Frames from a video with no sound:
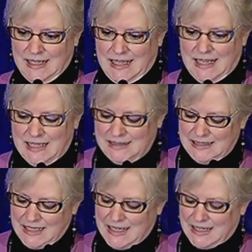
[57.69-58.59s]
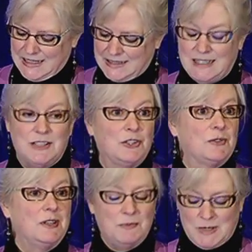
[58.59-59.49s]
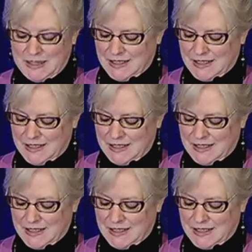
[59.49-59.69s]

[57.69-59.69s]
and uh, its history with